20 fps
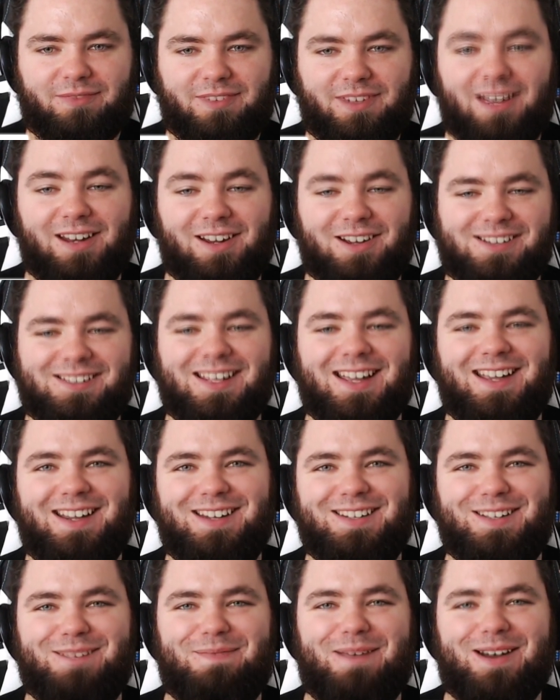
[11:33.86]
looks like
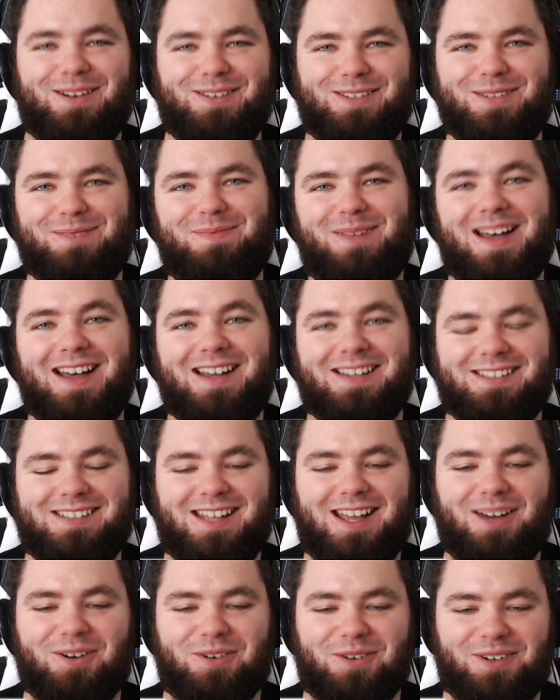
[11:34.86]
he's about to pass
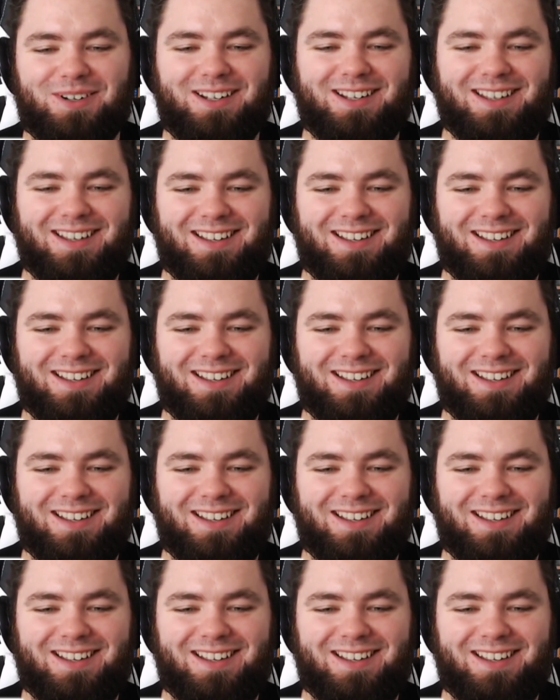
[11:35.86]
out.